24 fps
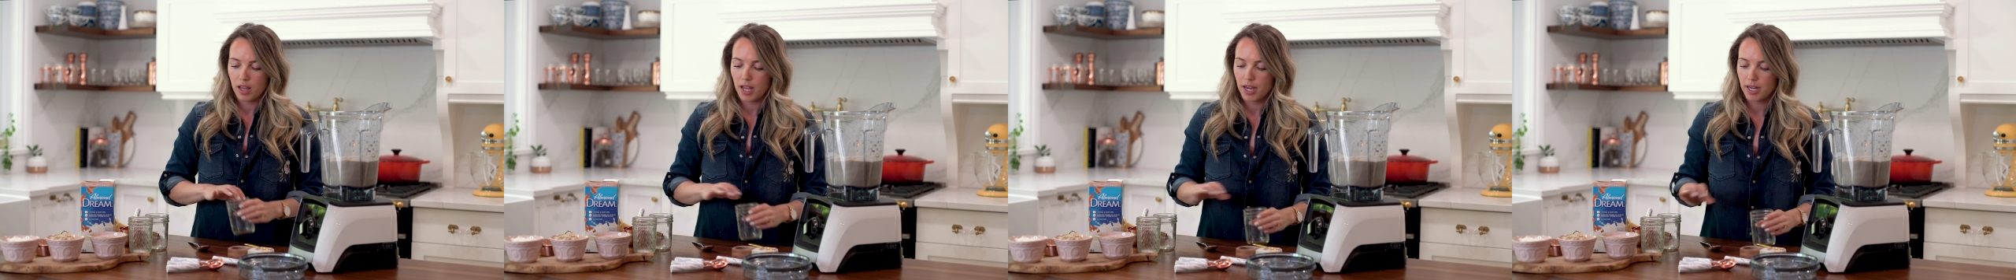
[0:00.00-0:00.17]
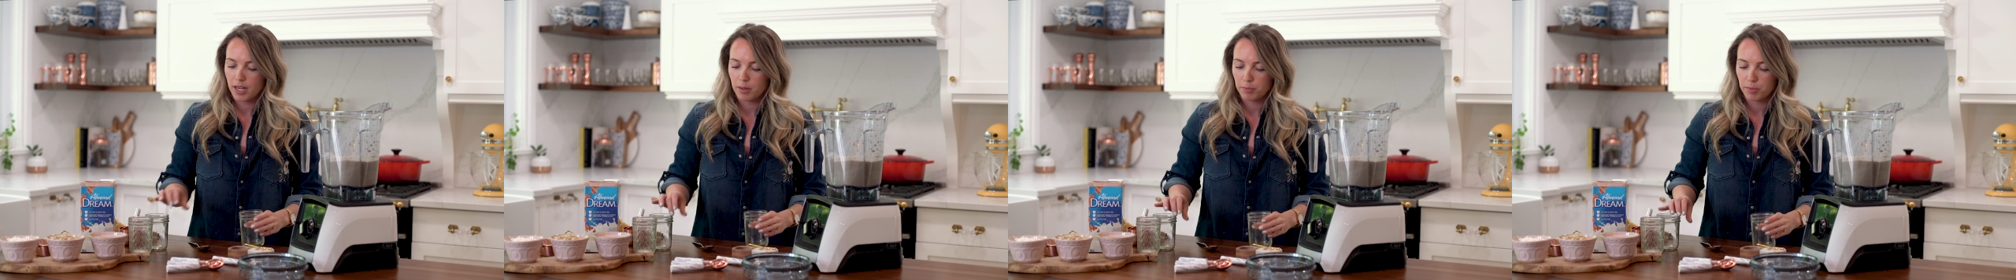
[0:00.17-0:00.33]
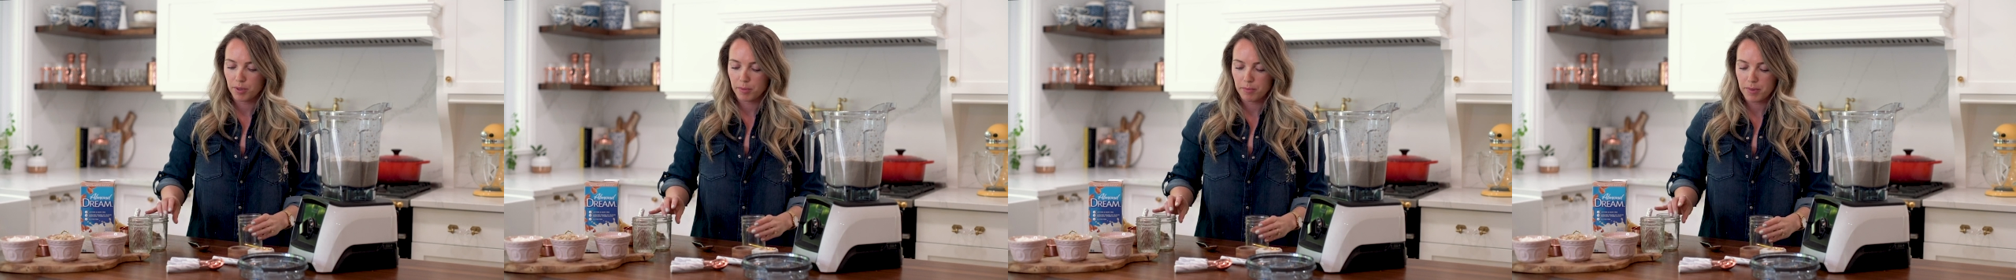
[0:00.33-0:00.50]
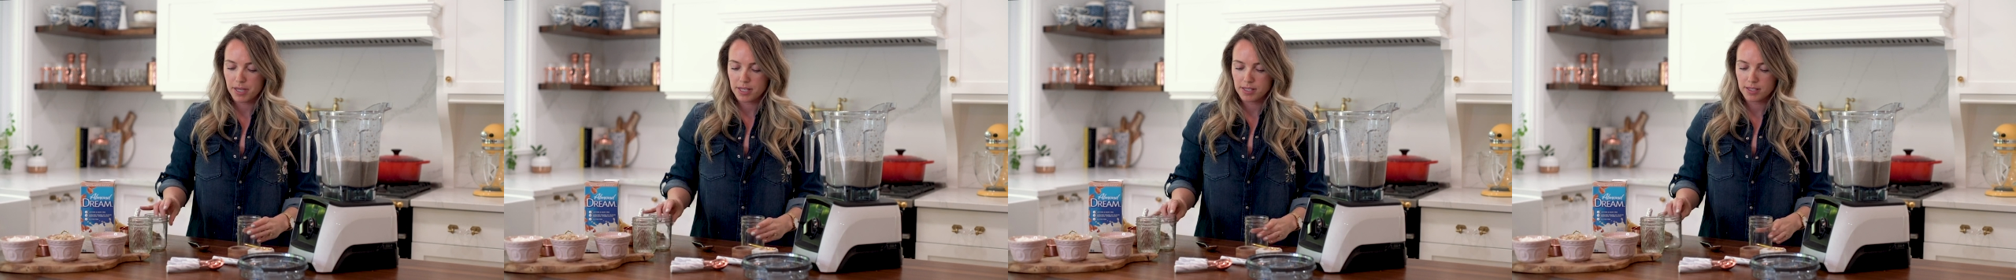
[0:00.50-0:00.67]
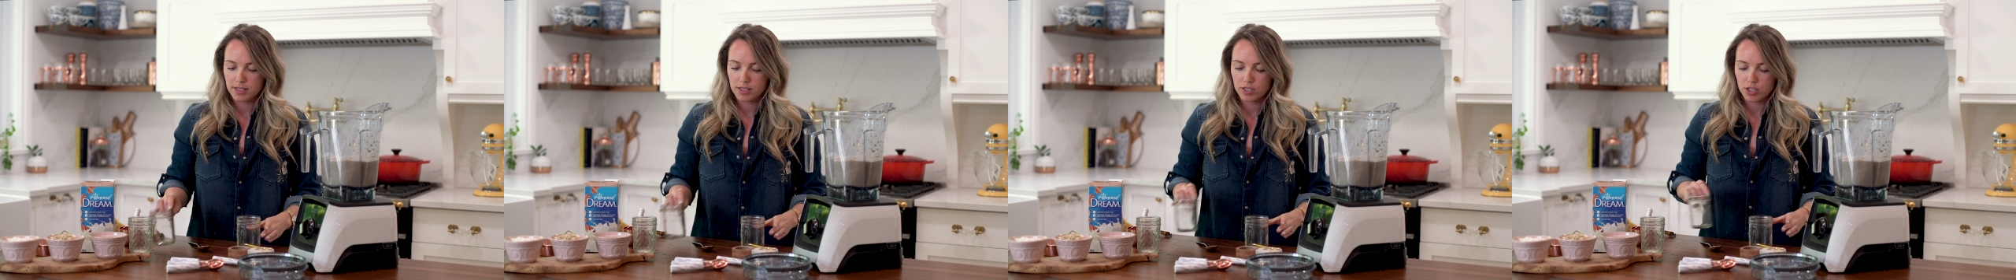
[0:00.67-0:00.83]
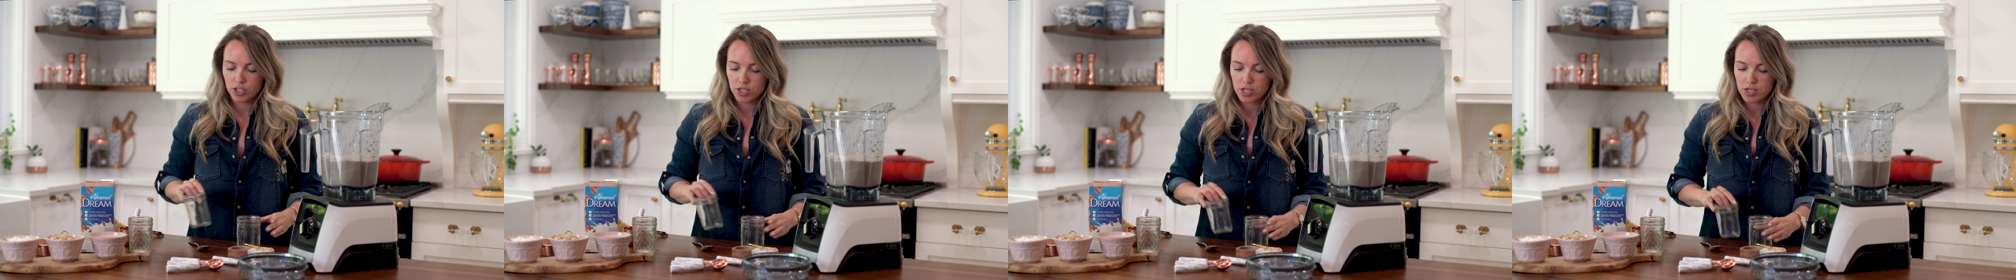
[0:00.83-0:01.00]
Line up your
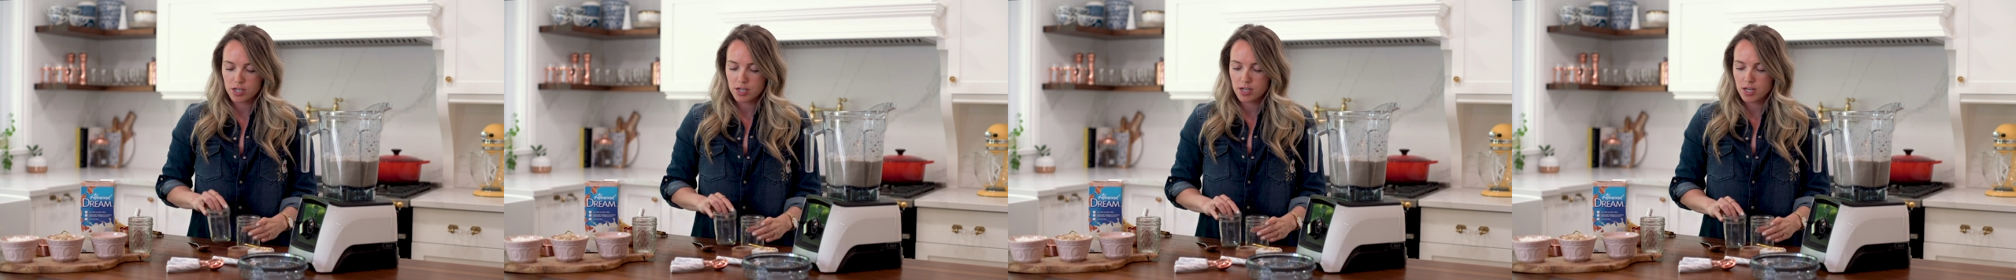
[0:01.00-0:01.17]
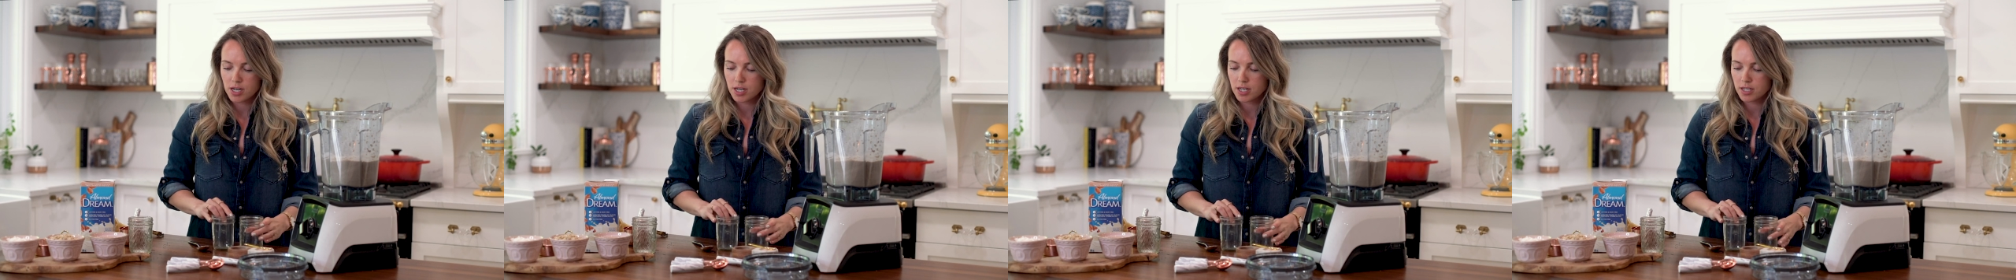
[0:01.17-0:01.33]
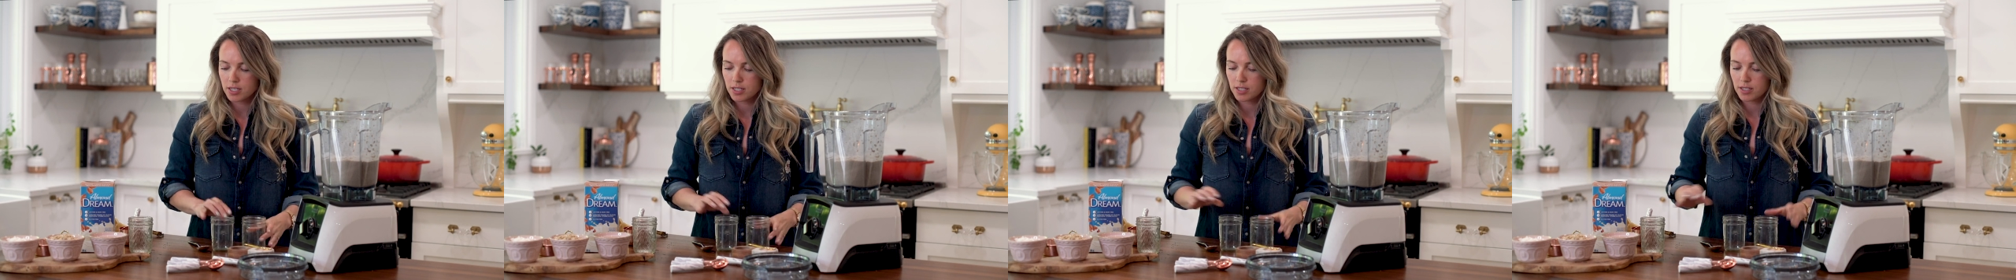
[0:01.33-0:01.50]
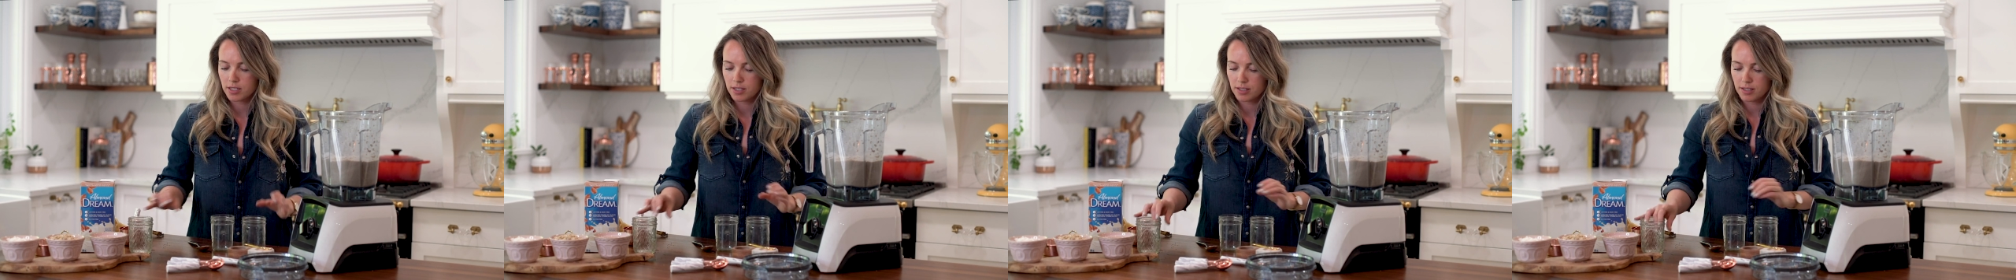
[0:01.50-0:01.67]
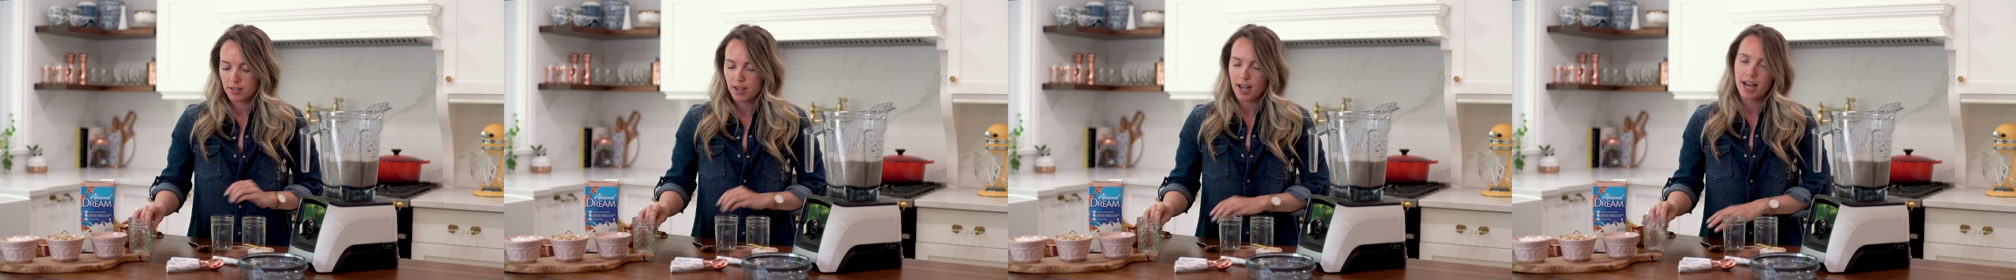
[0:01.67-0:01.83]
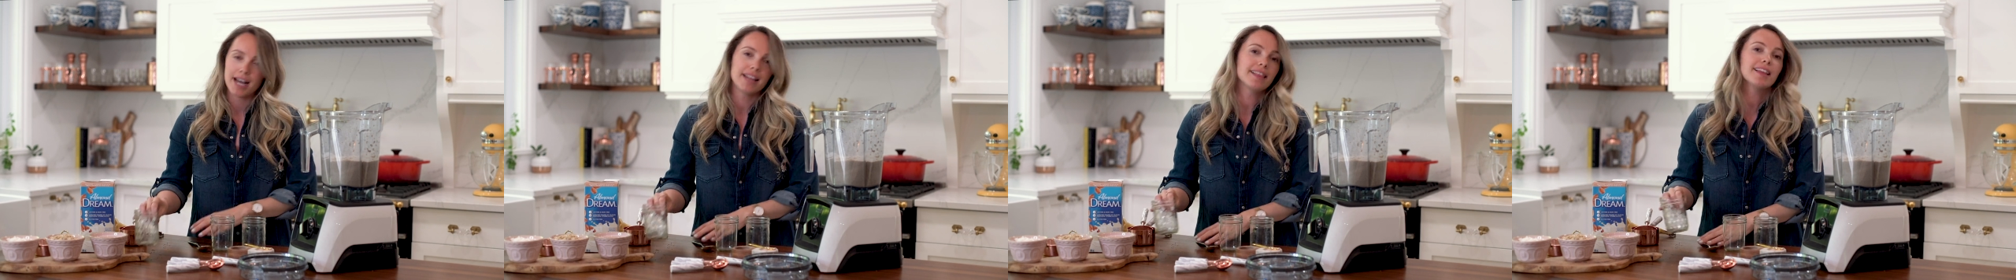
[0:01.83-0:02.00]
mason
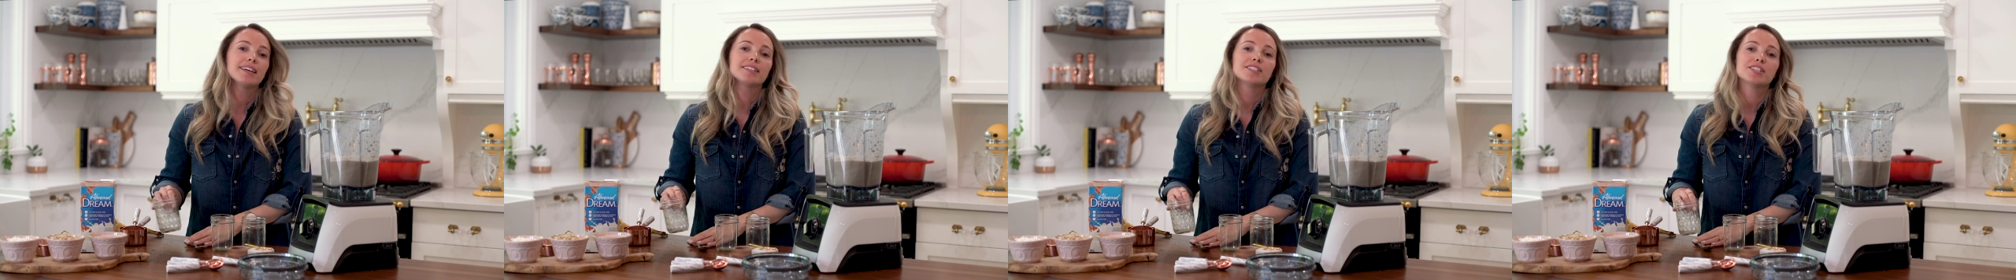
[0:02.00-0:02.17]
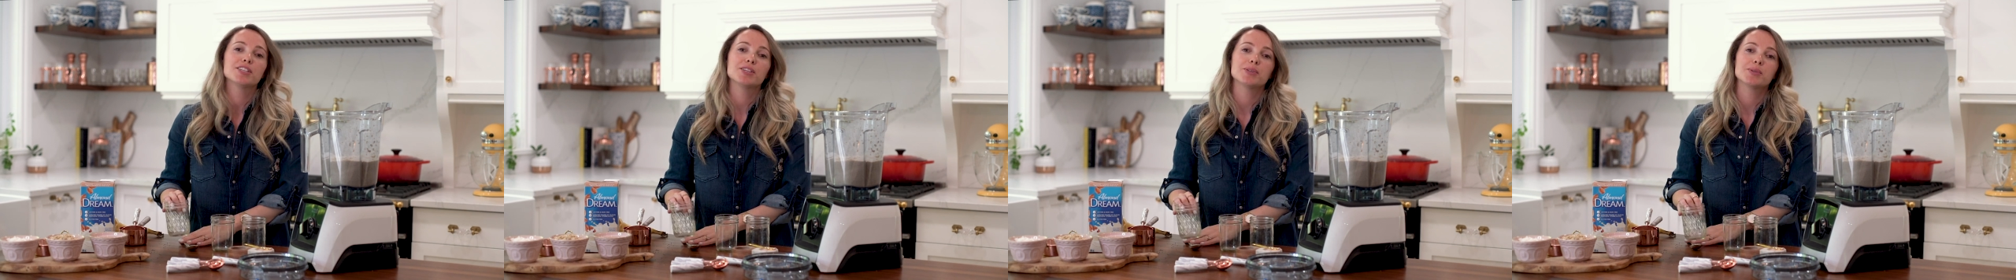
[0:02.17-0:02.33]
jars. I like to